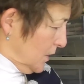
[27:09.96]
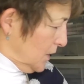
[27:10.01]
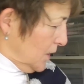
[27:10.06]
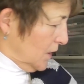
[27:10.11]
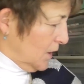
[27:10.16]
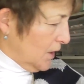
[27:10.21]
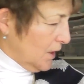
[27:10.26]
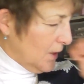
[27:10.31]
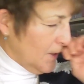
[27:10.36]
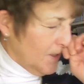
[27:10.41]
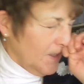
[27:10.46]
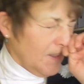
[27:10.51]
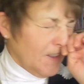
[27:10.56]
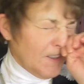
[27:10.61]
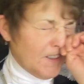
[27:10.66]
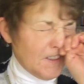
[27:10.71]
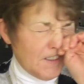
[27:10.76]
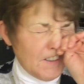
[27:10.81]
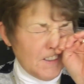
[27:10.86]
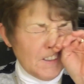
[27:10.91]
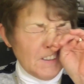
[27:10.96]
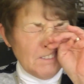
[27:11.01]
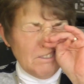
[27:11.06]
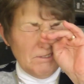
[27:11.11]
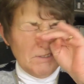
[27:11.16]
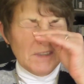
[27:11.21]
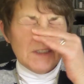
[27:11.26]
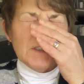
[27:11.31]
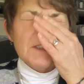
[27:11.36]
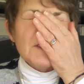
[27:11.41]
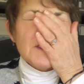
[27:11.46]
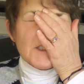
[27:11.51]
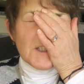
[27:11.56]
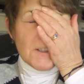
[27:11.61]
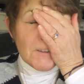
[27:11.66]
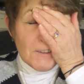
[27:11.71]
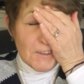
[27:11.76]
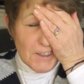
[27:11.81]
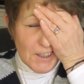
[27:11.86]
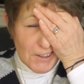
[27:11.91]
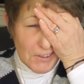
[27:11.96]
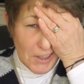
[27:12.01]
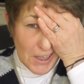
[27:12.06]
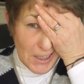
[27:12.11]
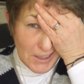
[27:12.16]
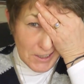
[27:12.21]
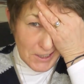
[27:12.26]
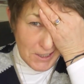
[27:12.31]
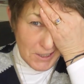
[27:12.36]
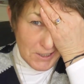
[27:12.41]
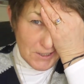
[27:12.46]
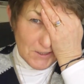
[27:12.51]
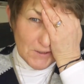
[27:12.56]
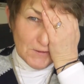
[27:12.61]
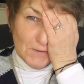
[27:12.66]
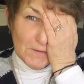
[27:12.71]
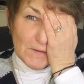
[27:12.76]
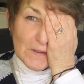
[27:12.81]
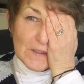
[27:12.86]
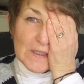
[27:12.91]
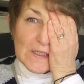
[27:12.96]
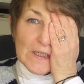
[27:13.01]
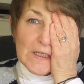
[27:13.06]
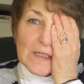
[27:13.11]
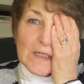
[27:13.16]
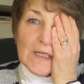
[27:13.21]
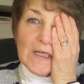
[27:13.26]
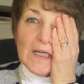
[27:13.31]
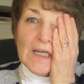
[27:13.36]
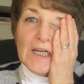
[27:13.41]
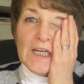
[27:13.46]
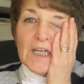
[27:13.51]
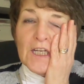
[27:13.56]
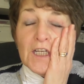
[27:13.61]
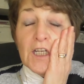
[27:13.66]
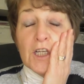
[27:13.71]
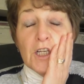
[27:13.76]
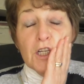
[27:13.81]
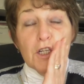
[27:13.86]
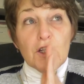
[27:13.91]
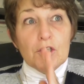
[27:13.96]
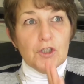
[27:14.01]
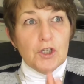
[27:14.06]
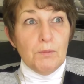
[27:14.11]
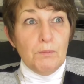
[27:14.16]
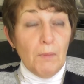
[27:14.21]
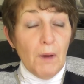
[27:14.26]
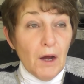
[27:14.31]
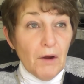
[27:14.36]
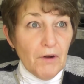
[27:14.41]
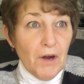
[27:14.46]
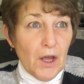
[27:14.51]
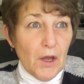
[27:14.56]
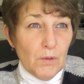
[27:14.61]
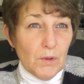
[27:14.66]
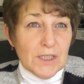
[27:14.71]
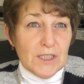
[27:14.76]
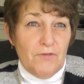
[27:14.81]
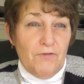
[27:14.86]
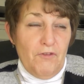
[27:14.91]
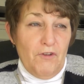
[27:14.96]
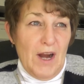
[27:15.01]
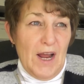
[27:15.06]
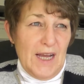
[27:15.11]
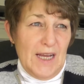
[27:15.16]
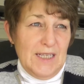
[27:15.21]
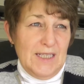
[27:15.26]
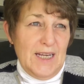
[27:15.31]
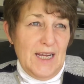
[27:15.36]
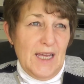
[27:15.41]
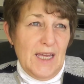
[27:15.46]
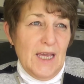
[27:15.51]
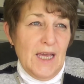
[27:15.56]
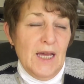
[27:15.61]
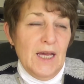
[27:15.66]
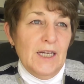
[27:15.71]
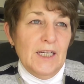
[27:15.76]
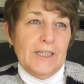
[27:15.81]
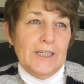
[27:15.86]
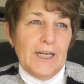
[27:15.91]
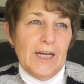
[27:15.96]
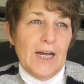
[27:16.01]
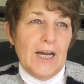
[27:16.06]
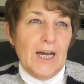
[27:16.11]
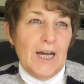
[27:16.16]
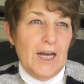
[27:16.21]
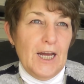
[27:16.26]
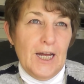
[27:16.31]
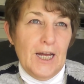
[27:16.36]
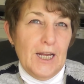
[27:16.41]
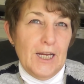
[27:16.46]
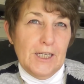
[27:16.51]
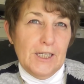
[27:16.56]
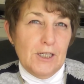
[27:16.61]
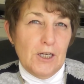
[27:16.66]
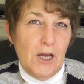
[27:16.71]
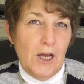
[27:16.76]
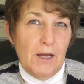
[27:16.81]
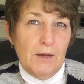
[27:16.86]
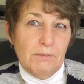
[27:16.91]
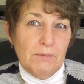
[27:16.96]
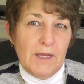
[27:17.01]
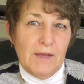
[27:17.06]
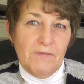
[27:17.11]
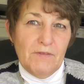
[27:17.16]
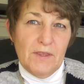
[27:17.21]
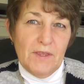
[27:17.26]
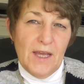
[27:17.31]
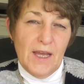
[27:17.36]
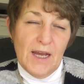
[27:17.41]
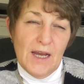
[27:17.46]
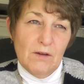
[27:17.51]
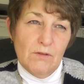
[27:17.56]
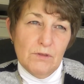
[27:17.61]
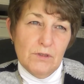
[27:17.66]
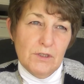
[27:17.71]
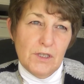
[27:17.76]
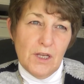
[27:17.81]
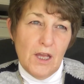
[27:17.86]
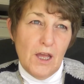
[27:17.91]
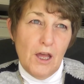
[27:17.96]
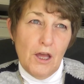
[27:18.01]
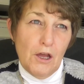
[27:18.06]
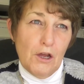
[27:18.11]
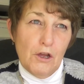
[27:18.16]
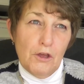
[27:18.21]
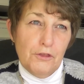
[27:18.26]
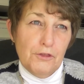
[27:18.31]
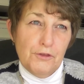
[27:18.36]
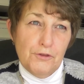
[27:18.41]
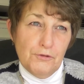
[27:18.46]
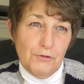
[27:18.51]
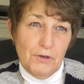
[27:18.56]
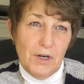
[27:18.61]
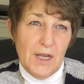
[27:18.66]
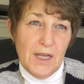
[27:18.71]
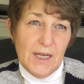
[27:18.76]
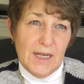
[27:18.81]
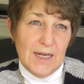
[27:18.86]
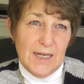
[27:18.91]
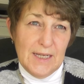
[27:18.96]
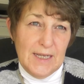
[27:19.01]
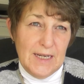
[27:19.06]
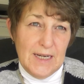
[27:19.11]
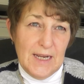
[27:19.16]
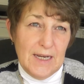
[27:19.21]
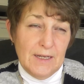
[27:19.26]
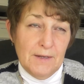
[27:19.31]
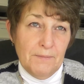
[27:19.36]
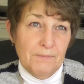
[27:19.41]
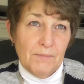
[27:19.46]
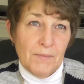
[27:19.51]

I've got that to do. Tomorrow is Friday, and I'm giving the house a thorough cleaning.